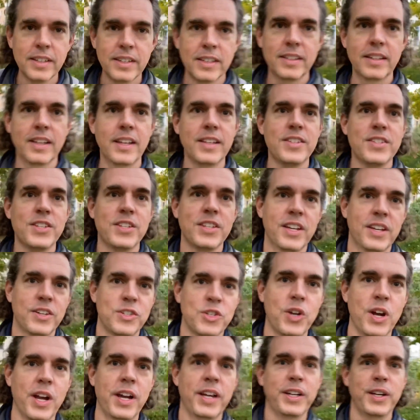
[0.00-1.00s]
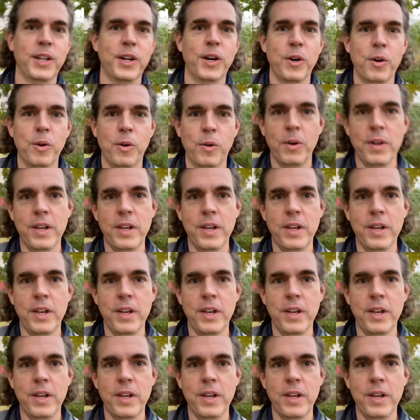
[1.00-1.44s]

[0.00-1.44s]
Let's try and go